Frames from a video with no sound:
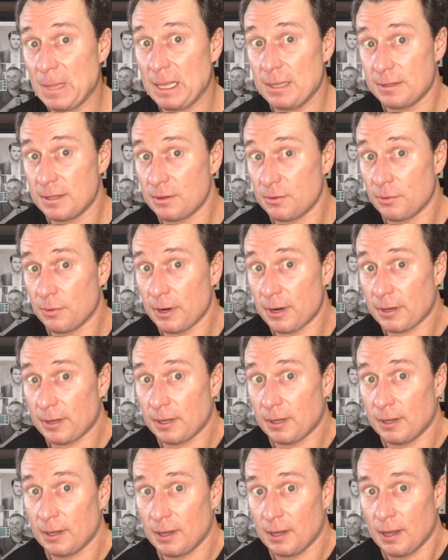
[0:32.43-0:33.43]
It didn't
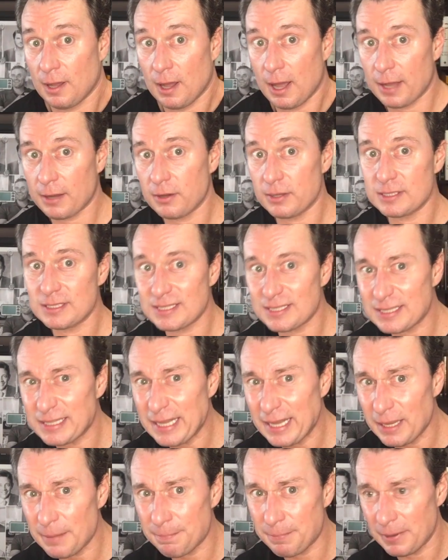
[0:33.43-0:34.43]
work. I couldn't
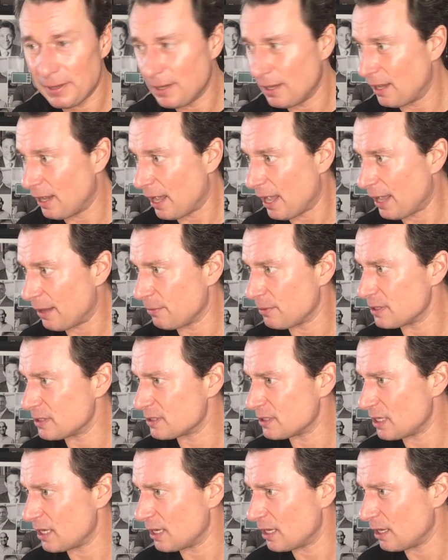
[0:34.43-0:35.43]
sleep. I
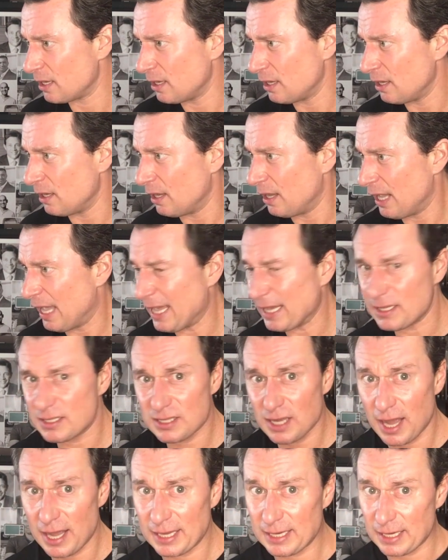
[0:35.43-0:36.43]
was
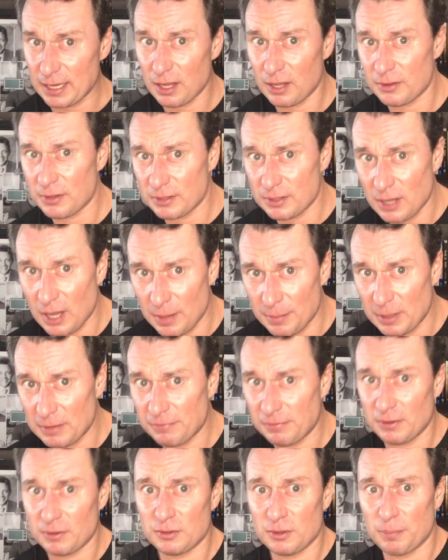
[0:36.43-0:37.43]
anxiety all the time. I'd
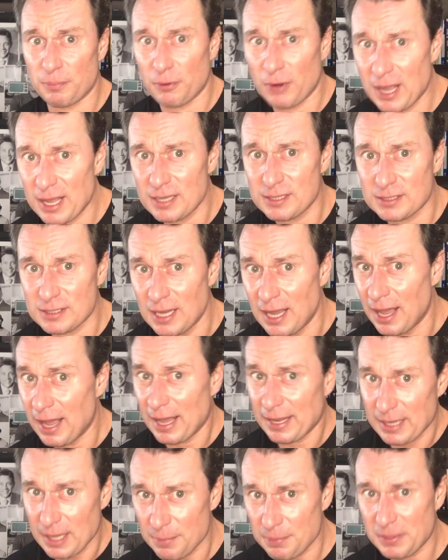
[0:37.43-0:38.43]
feel depressed.
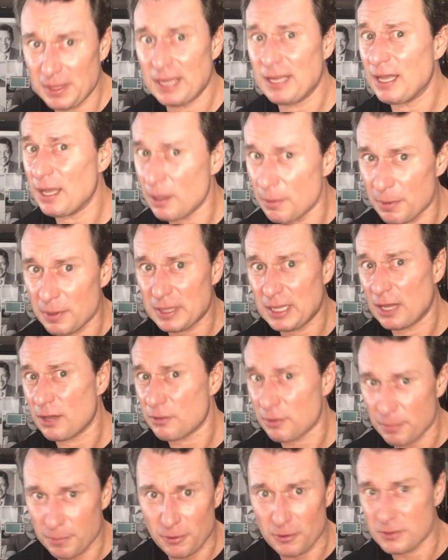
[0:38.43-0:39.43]
I kept thinking about the
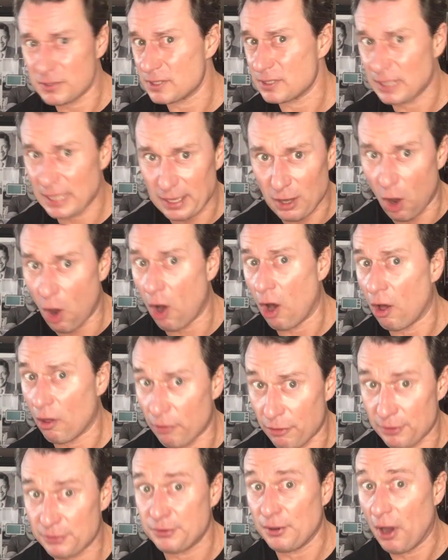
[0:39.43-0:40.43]
other person like all
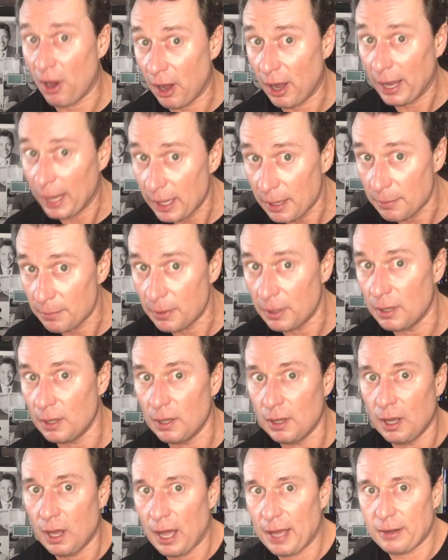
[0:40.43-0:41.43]
the time.
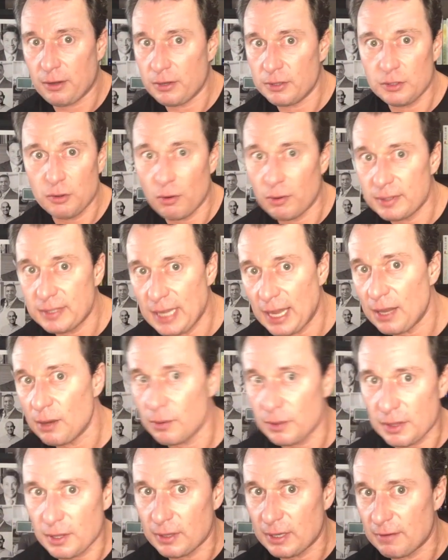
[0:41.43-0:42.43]
I couldn't go a day
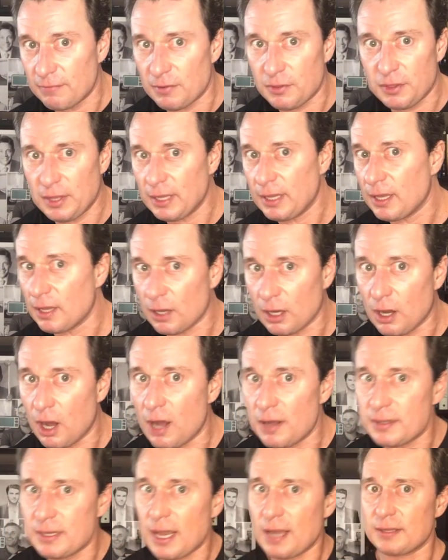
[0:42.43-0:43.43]
without even thinking of
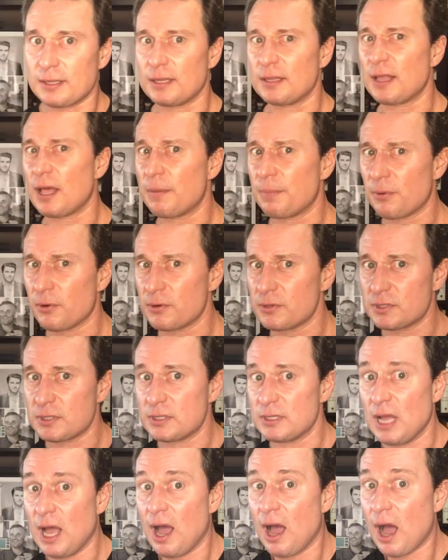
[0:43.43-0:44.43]
contacting that
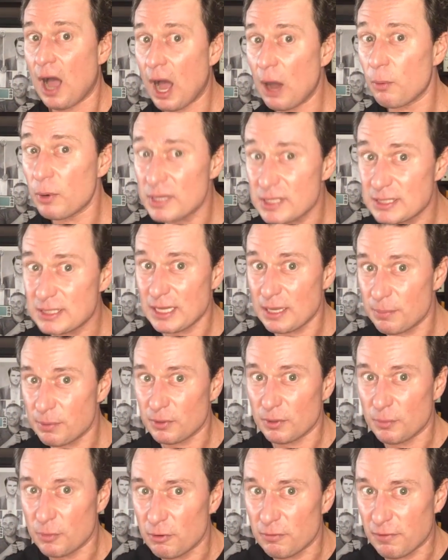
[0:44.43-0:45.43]
person. I wasn't able
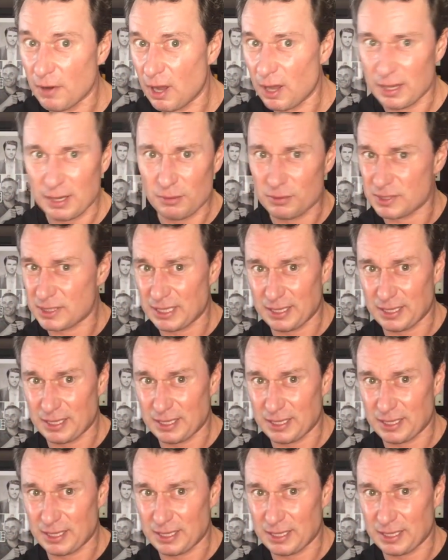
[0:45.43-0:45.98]
to move on. It